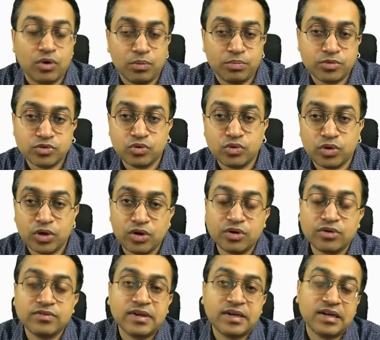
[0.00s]
So you cannot say
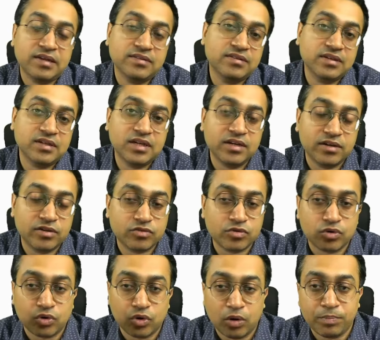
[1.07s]
classically wrist
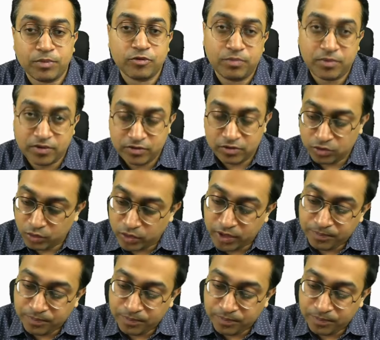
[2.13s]
drop is present, okay.